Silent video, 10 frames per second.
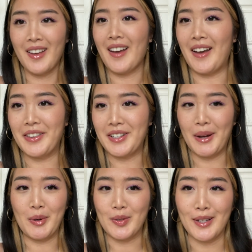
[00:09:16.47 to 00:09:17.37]
at the
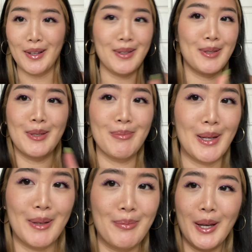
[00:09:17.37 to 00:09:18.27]
time I was like, let's just make
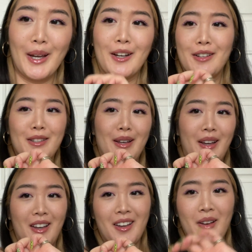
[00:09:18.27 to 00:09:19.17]
it big because
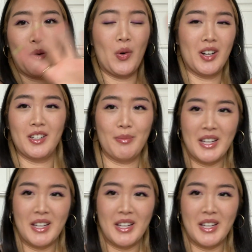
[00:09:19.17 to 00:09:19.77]
I wanted to be